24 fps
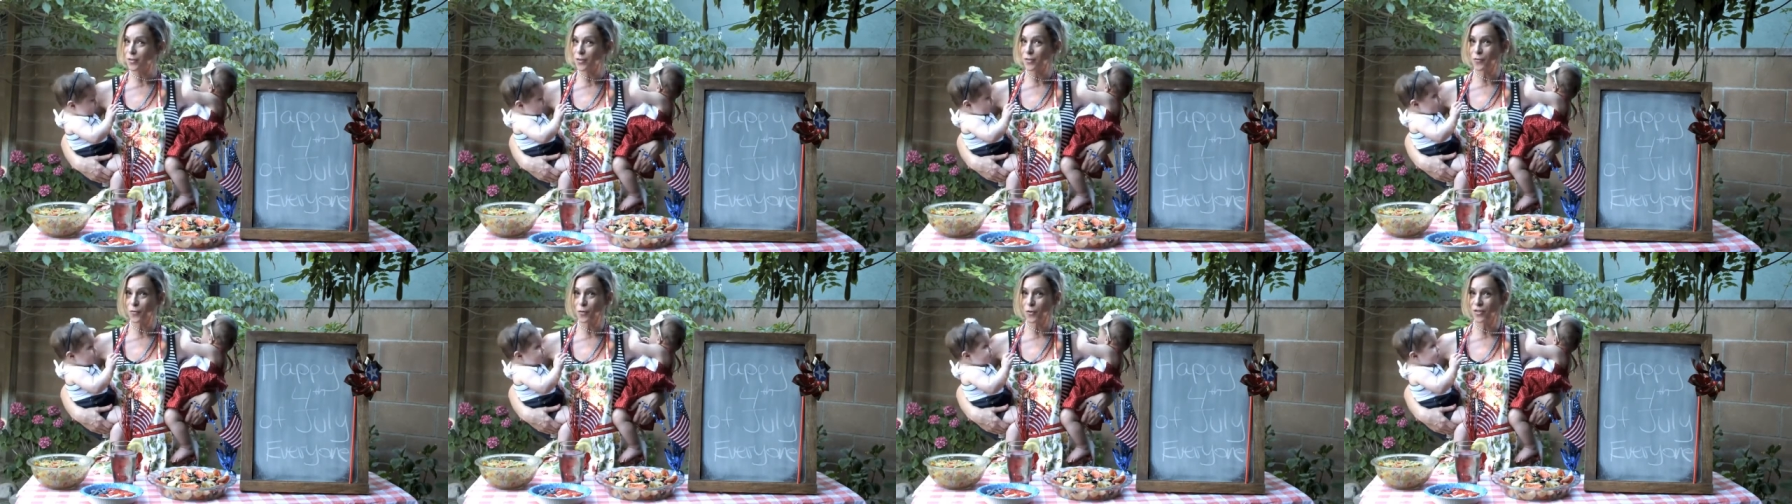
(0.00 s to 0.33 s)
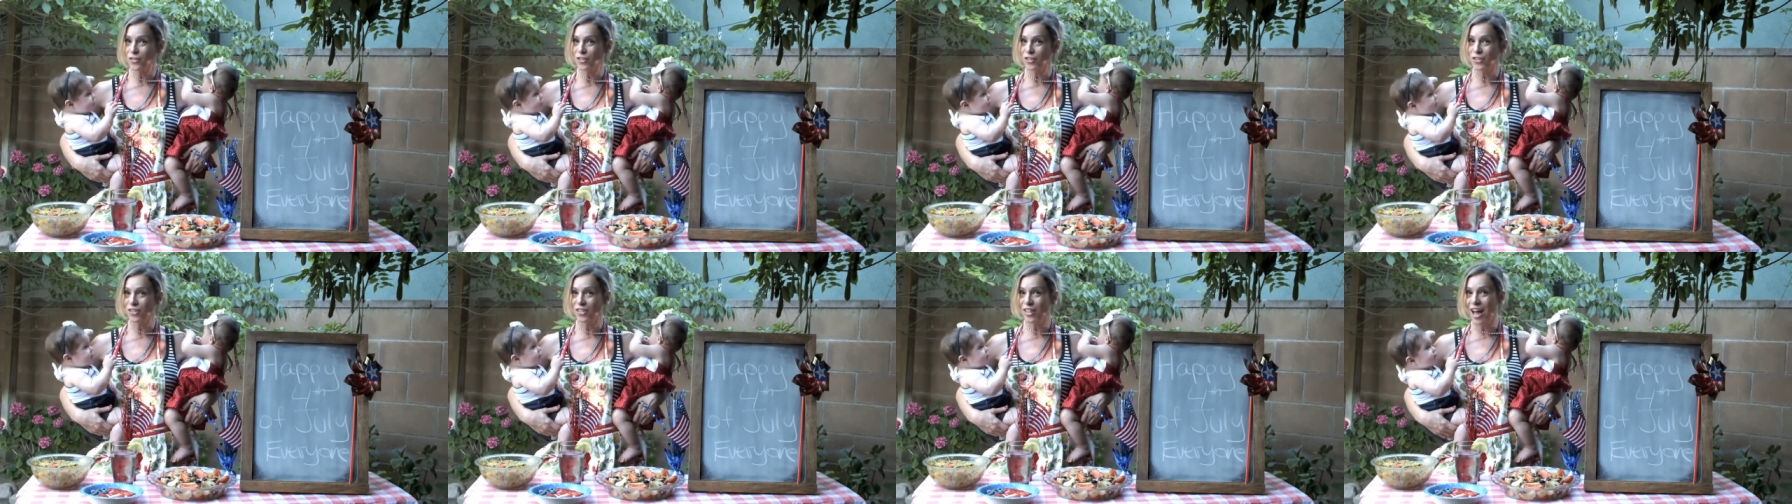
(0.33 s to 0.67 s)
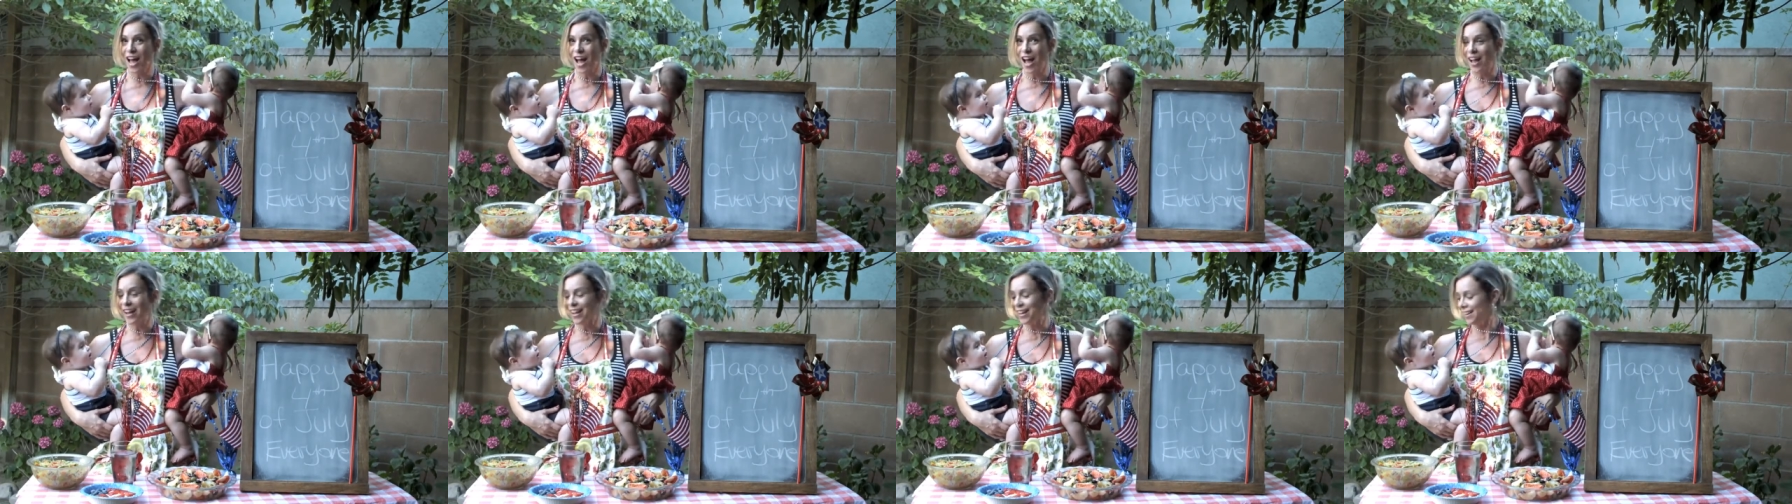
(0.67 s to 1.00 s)
the 4th of
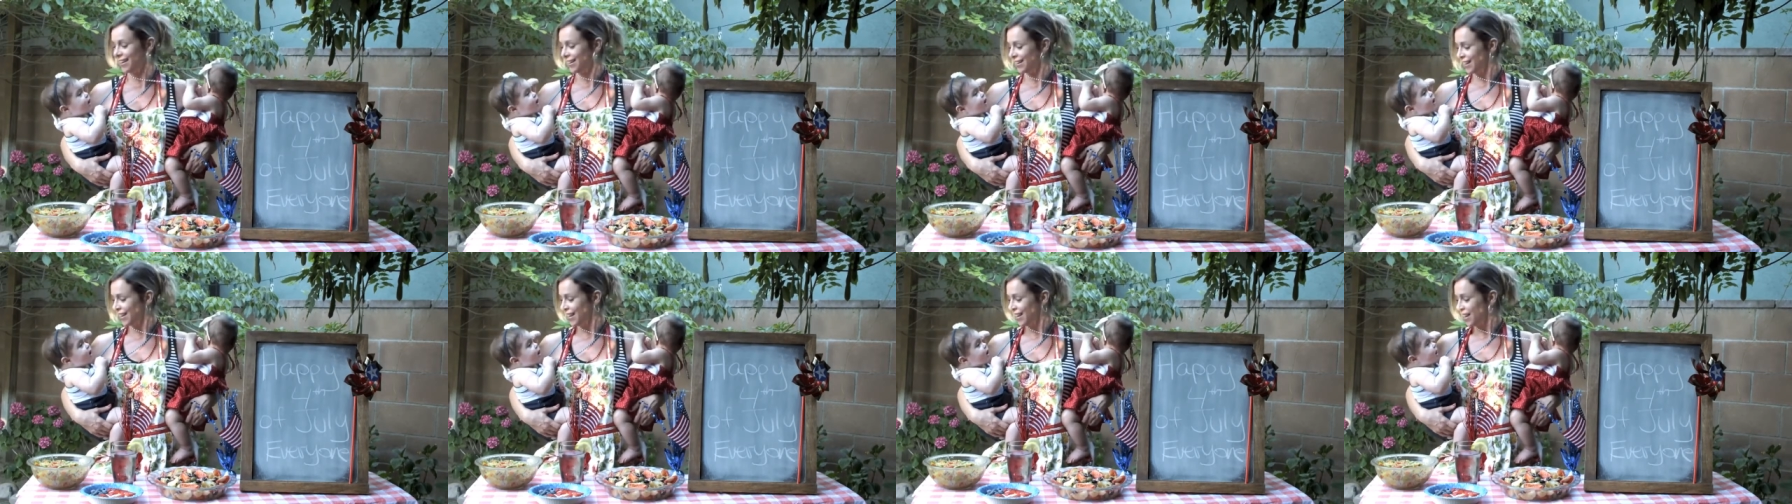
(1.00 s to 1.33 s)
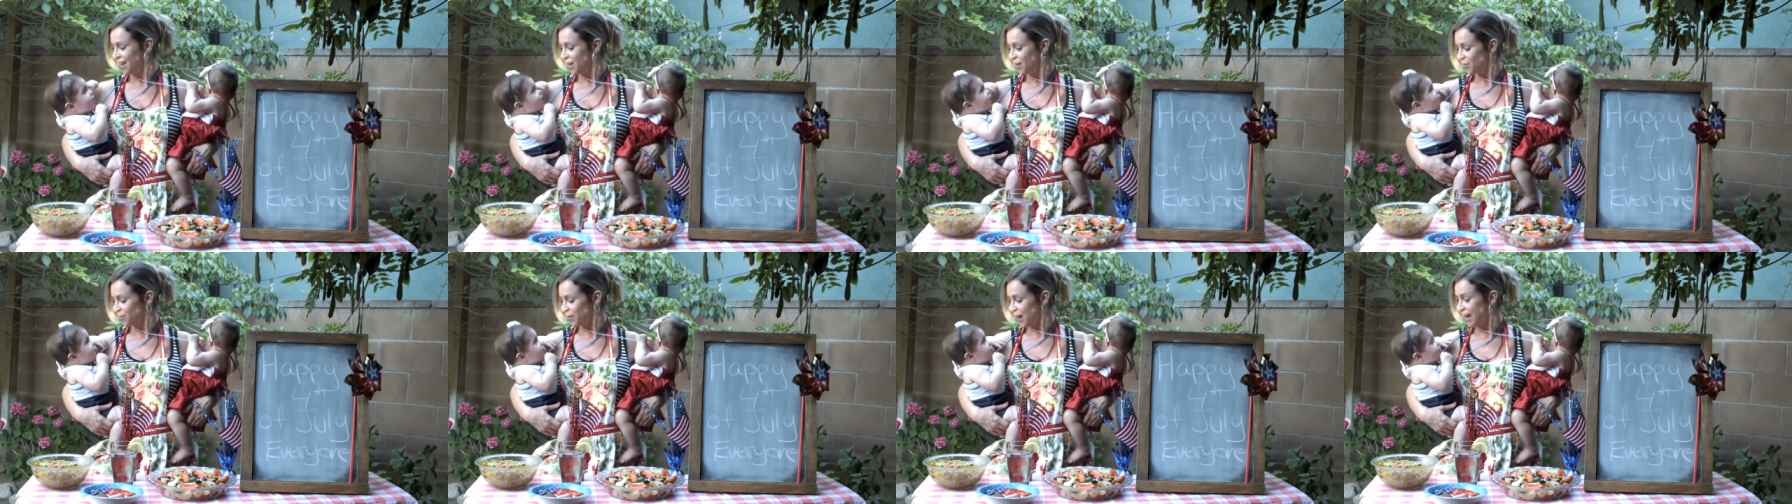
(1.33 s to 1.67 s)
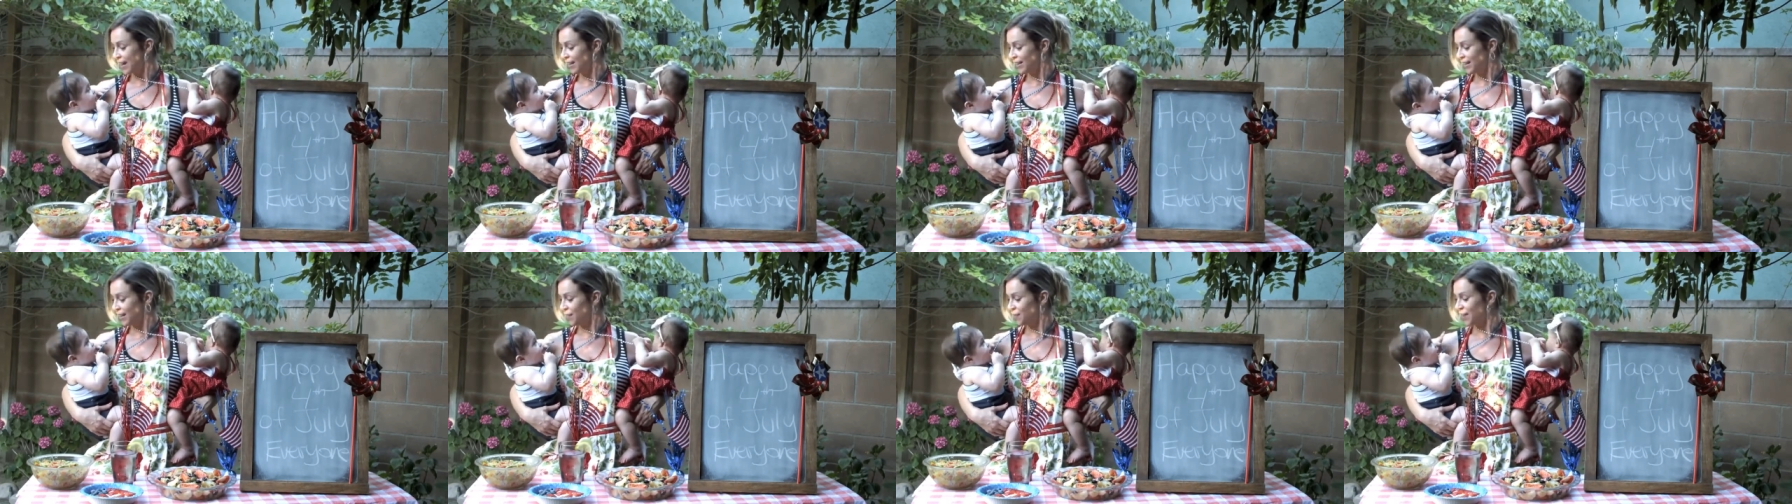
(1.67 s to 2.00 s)
July.
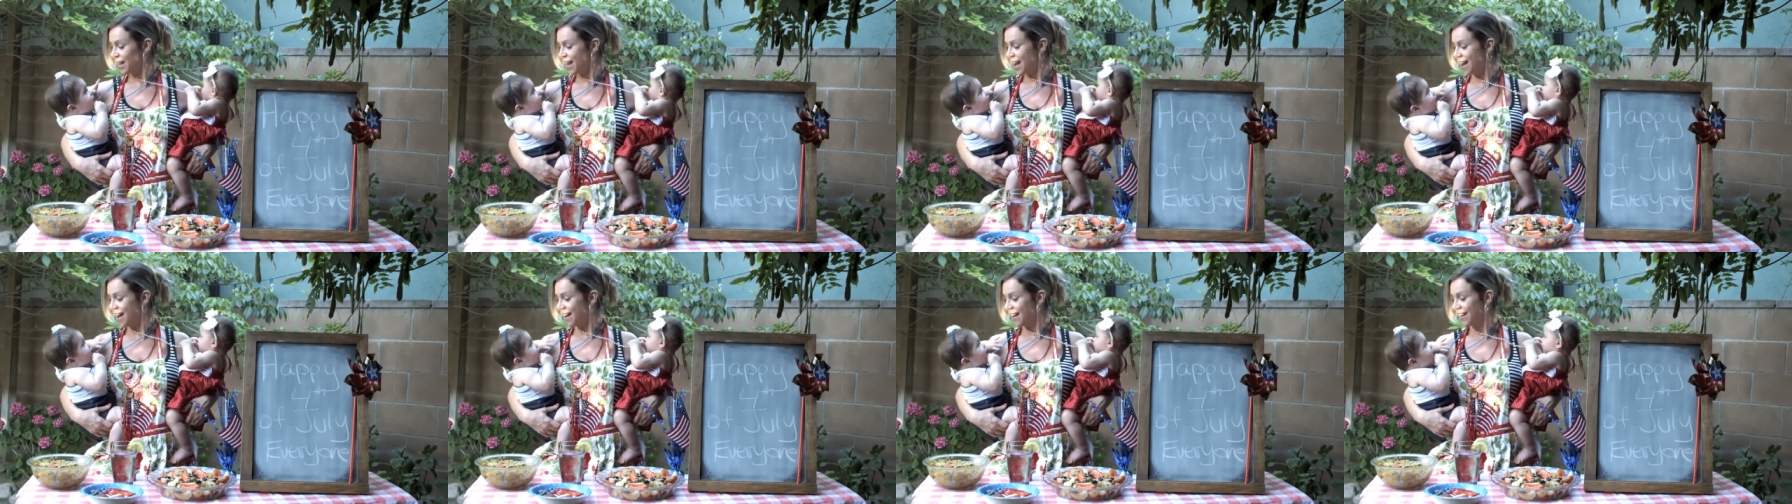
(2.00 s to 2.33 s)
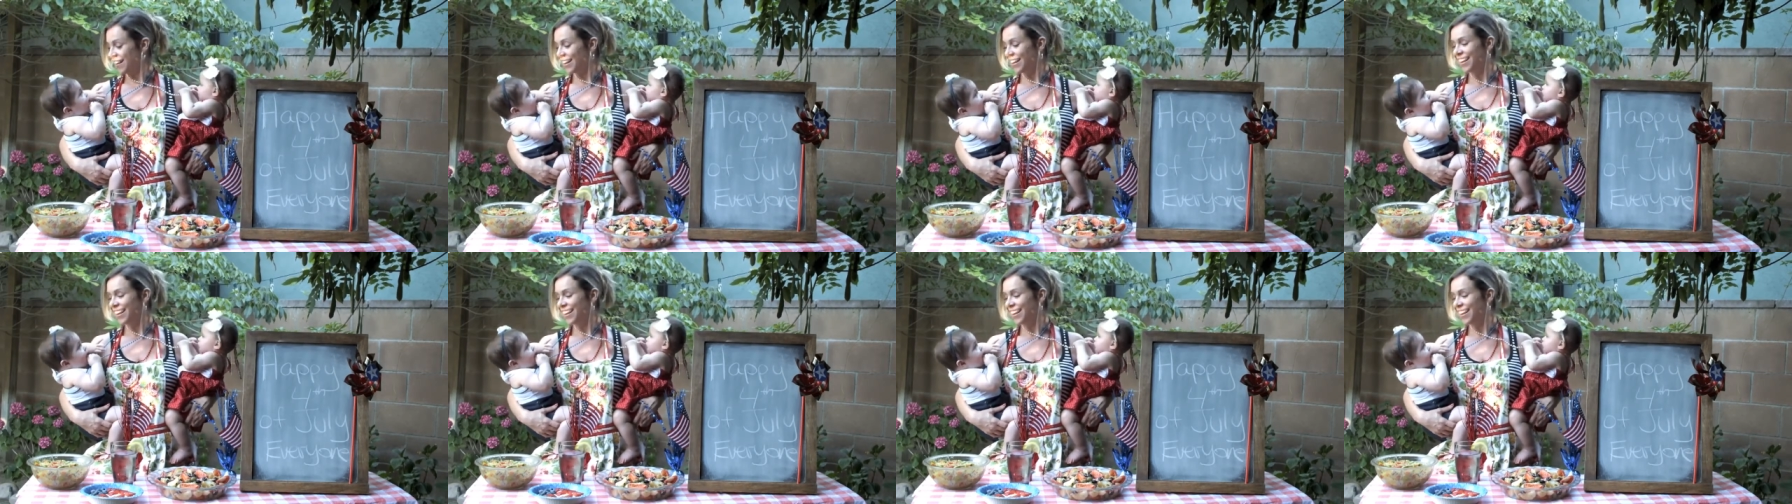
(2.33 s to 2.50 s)
Right, Olivia?